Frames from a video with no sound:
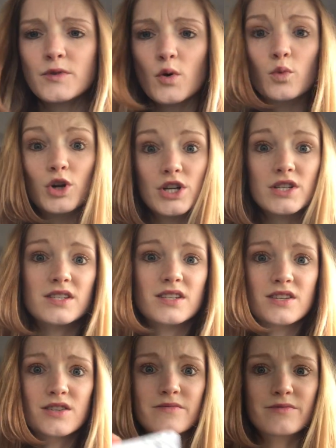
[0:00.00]

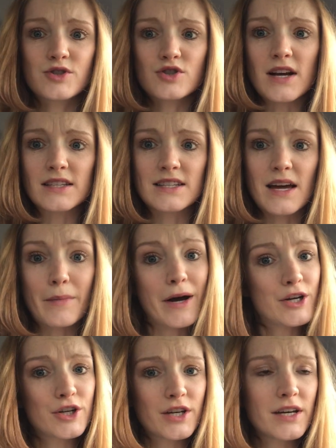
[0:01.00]
worse, trying to take my
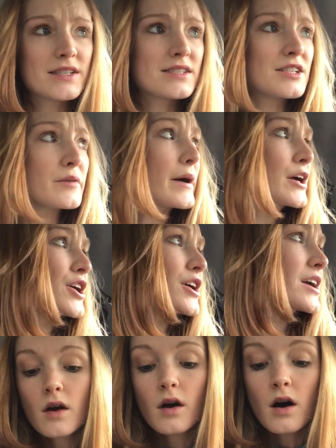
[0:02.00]
cookie, steal my cookie.